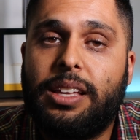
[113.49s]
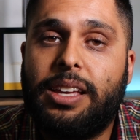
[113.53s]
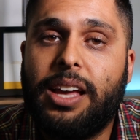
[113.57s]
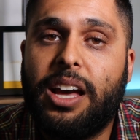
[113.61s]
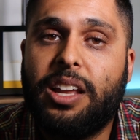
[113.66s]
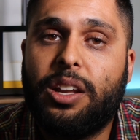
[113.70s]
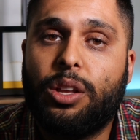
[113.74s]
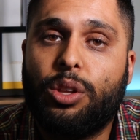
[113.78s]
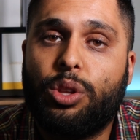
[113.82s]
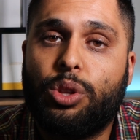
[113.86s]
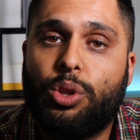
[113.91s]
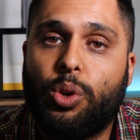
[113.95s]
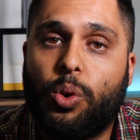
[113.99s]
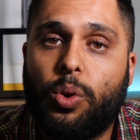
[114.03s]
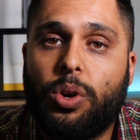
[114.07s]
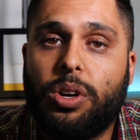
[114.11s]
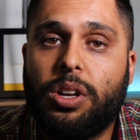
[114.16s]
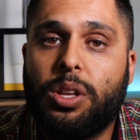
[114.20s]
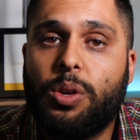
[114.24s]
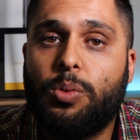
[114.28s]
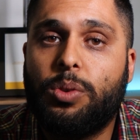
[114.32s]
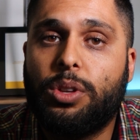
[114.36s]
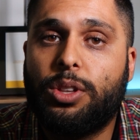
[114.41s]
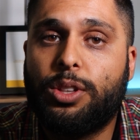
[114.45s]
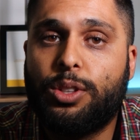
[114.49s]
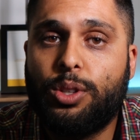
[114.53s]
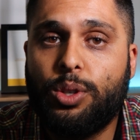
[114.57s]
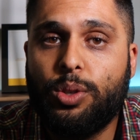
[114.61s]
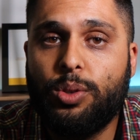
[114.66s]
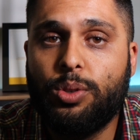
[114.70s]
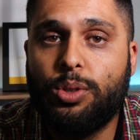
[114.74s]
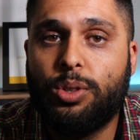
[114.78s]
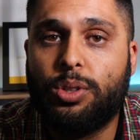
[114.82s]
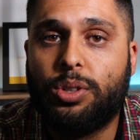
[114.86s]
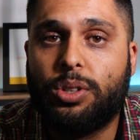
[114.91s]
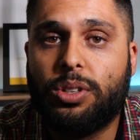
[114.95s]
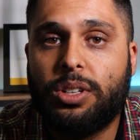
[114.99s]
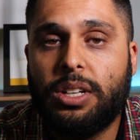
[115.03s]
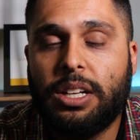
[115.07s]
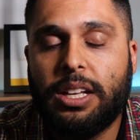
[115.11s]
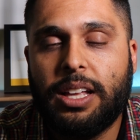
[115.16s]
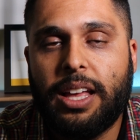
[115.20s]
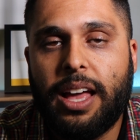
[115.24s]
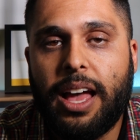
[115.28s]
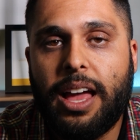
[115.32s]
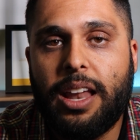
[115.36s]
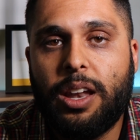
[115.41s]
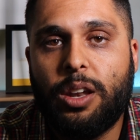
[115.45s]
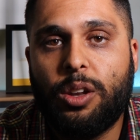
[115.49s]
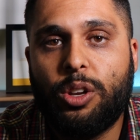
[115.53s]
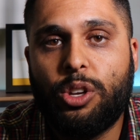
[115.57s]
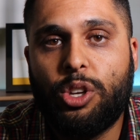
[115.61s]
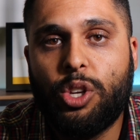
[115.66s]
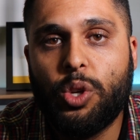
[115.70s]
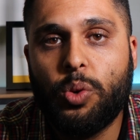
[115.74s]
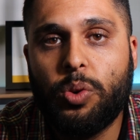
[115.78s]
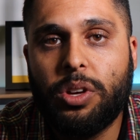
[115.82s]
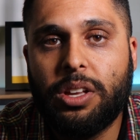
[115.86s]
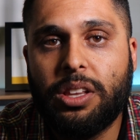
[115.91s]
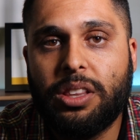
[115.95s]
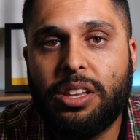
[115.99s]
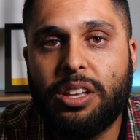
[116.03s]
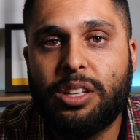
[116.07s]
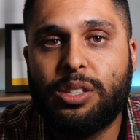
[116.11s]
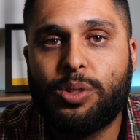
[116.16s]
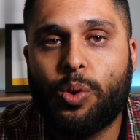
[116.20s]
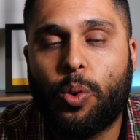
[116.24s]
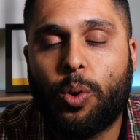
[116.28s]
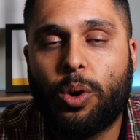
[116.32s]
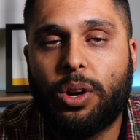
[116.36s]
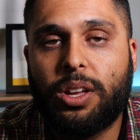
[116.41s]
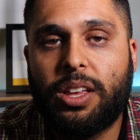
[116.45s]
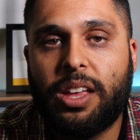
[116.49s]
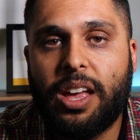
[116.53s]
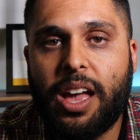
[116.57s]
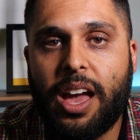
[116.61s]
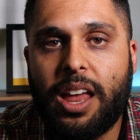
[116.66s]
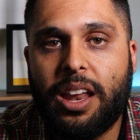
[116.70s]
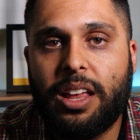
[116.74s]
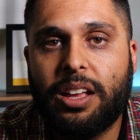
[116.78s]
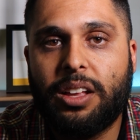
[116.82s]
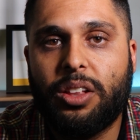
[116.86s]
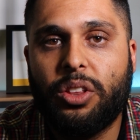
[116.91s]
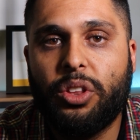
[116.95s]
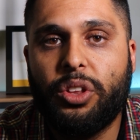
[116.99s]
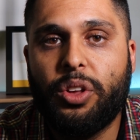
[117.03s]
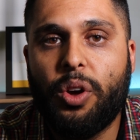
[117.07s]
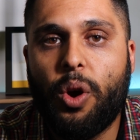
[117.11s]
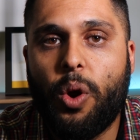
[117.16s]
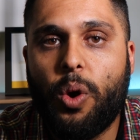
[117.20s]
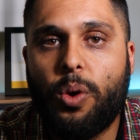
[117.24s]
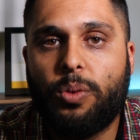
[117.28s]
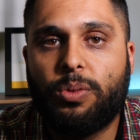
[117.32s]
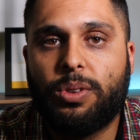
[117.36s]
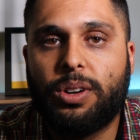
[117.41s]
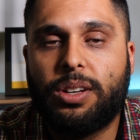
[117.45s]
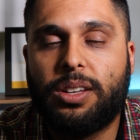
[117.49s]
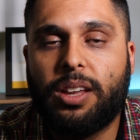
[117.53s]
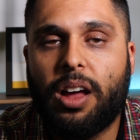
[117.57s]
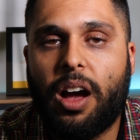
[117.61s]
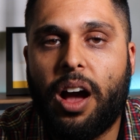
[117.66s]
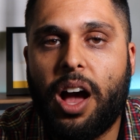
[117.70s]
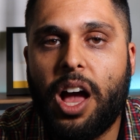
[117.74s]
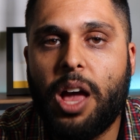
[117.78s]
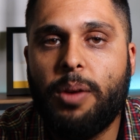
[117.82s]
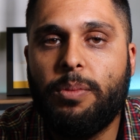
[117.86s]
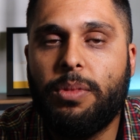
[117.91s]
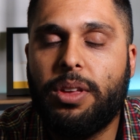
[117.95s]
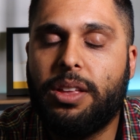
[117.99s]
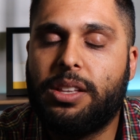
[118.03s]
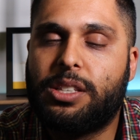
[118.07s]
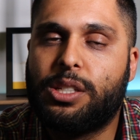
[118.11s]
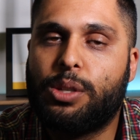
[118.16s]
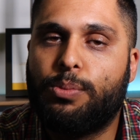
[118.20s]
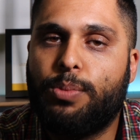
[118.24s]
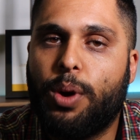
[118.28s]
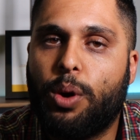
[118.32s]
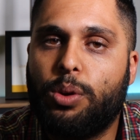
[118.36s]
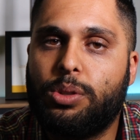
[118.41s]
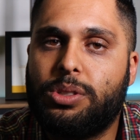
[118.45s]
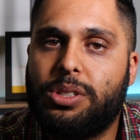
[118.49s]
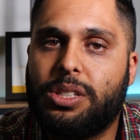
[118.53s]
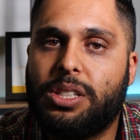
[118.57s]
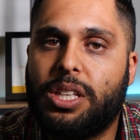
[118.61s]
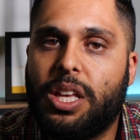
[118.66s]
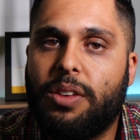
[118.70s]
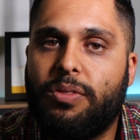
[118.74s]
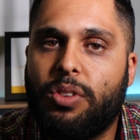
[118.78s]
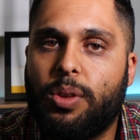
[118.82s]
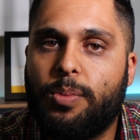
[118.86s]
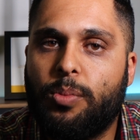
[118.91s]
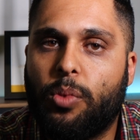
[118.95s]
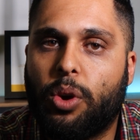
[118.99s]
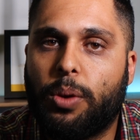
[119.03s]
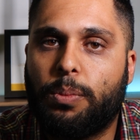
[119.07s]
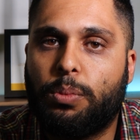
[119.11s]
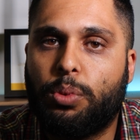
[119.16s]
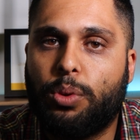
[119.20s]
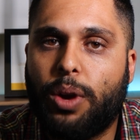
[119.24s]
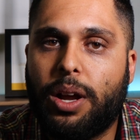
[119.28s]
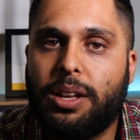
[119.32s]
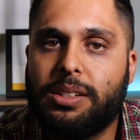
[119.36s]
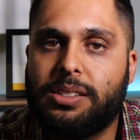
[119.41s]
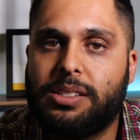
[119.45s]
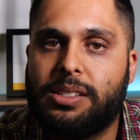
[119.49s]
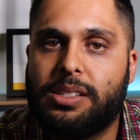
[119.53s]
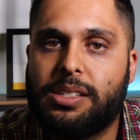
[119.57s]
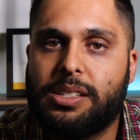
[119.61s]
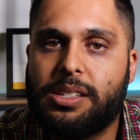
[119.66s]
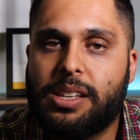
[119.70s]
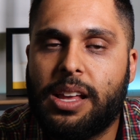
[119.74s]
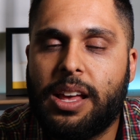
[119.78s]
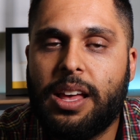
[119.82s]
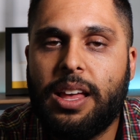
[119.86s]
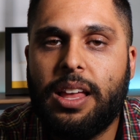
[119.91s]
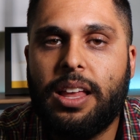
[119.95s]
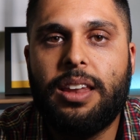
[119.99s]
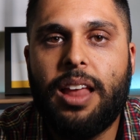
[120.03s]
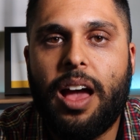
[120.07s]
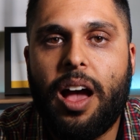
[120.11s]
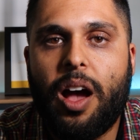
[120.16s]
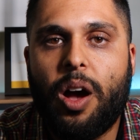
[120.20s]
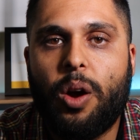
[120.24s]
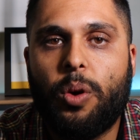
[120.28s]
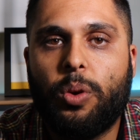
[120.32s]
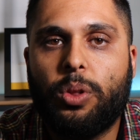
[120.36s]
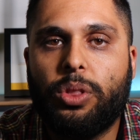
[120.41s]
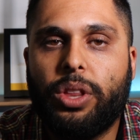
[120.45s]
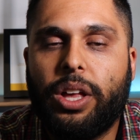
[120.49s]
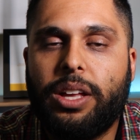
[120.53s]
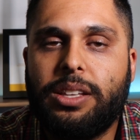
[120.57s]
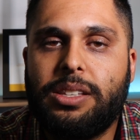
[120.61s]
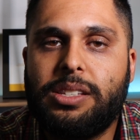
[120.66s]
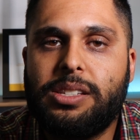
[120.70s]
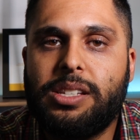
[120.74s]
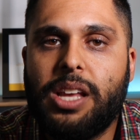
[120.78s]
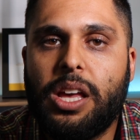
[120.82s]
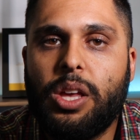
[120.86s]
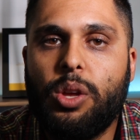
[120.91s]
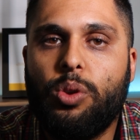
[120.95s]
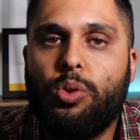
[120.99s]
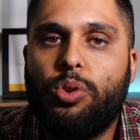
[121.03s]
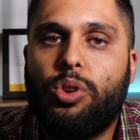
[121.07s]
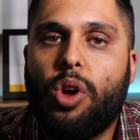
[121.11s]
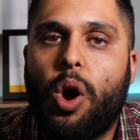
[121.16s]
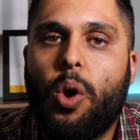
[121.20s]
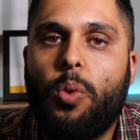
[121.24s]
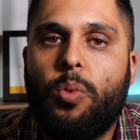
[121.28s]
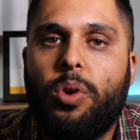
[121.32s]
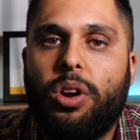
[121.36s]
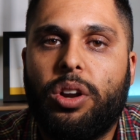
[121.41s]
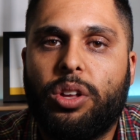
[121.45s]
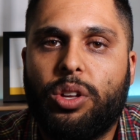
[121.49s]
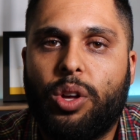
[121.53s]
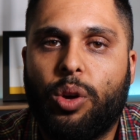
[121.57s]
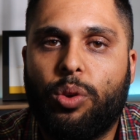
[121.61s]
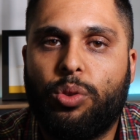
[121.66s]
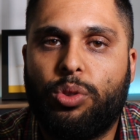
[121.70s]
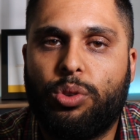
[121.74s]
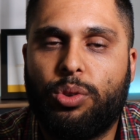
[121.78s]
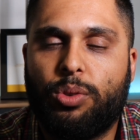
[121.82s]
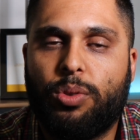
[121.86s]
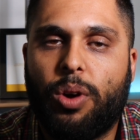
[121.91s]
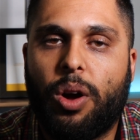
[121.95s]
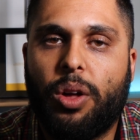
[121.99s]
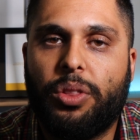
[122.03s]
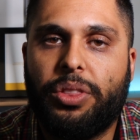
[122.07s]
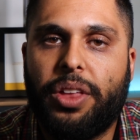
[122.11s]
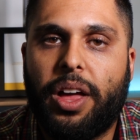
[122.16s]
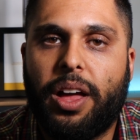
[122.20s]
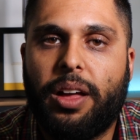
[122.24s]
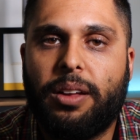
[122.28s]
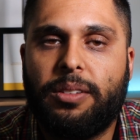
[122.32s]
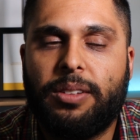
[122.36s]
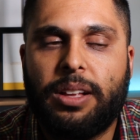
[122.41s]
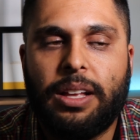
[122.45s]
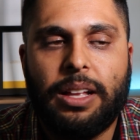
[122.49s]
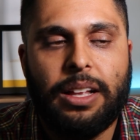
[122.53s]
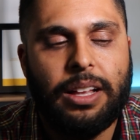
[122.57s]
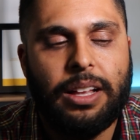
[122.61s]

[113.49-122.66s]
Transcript: get authority with Google. And doing this organically over time, it's supposed to give you more presence. Now, let's say you don't want to go through all that.